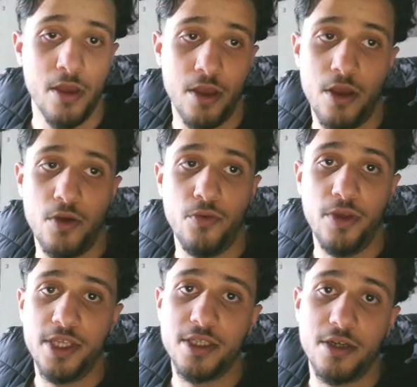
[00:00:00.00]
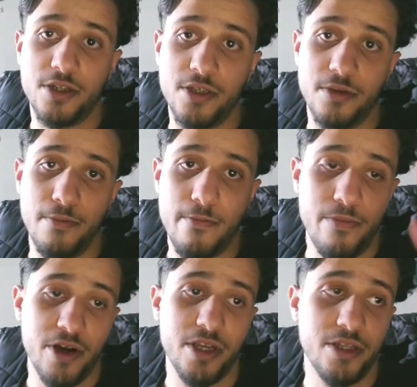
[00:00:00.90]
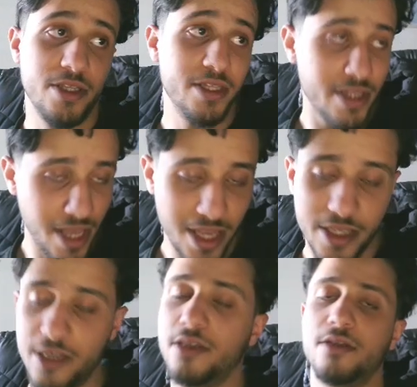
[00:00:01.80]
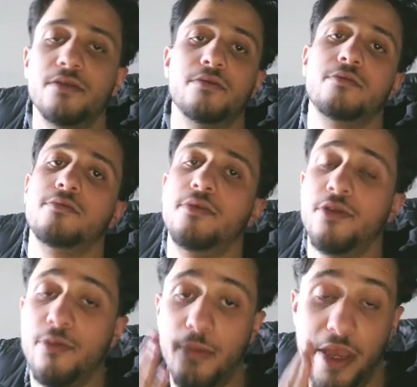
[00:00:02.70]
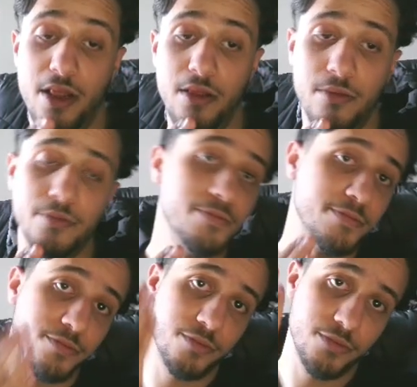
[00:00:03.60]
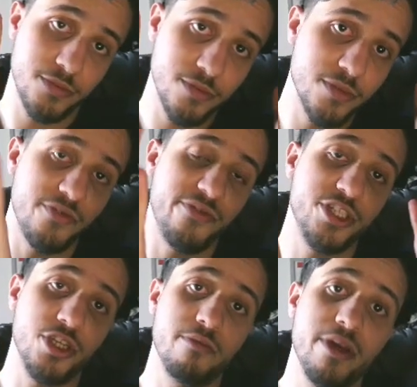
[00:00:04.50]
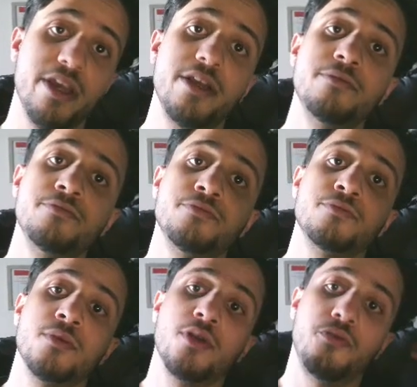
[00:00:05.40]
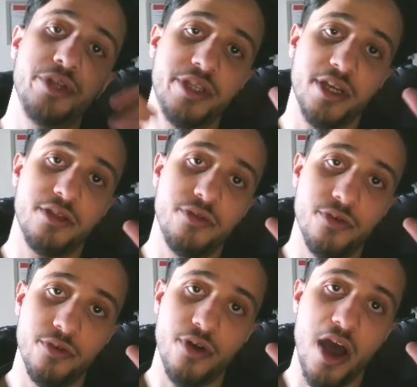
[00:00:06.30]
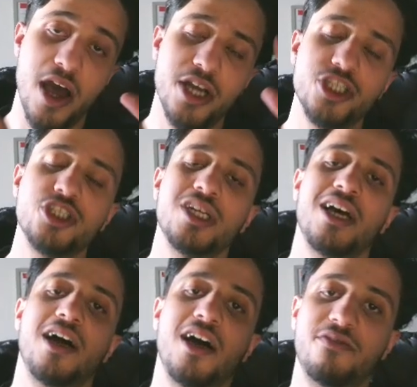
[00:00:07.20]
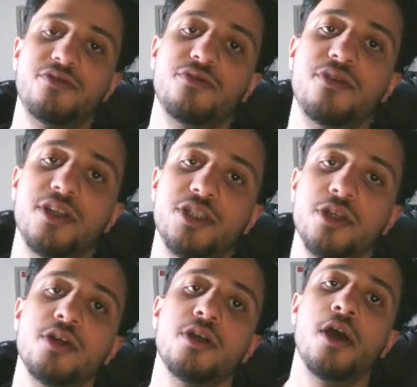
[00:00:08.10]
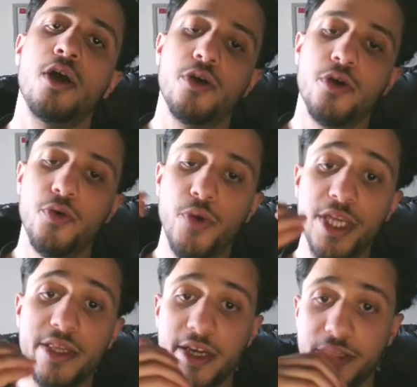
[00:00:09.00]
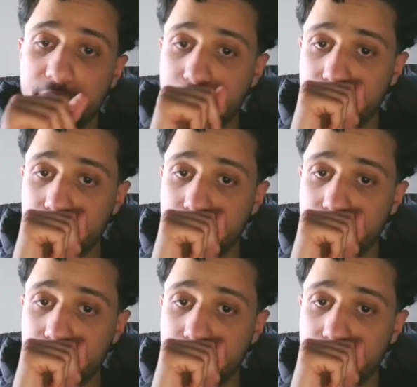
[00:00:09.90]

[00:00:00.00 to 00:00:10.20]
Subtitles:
we start by detecting the mail, the phishing mail. We detect the hash. After this, we detect